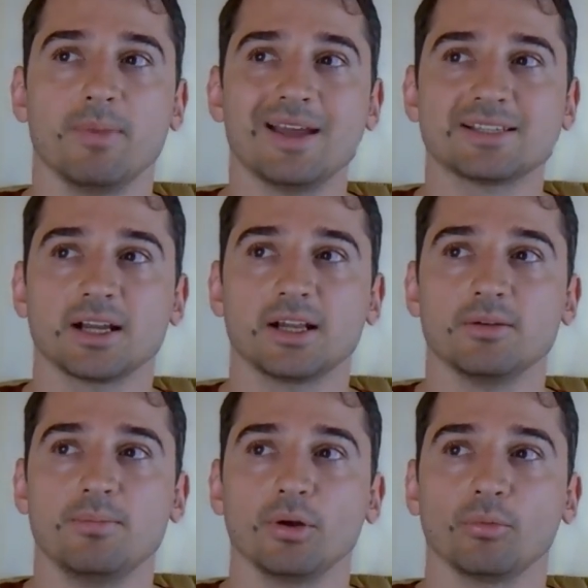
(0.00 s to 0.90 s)
They
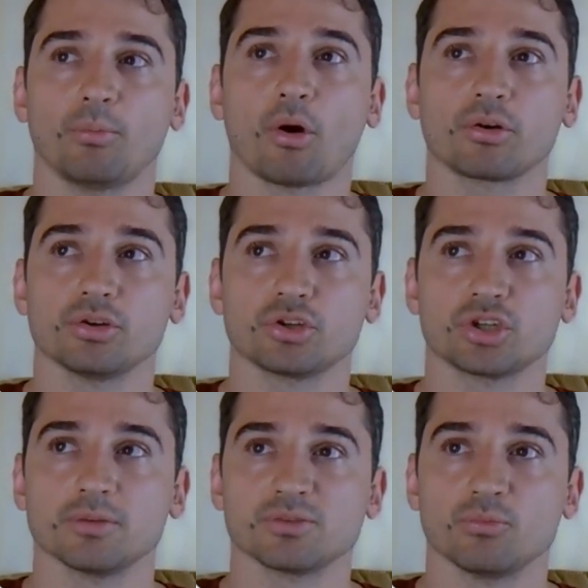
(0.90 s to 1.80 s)
basically build
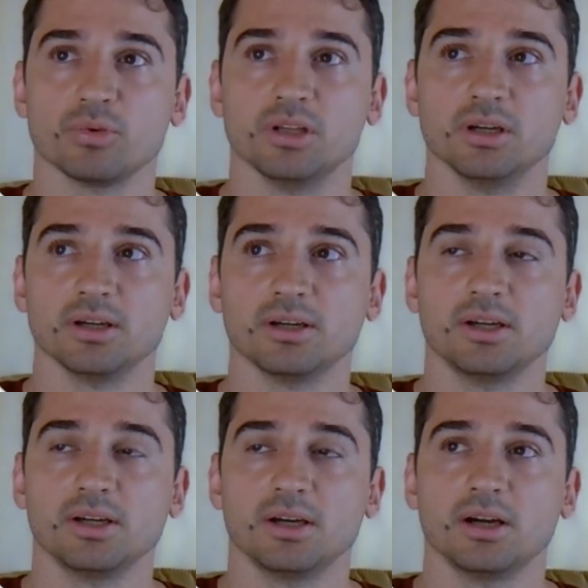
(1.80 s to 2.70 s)
partnerships with the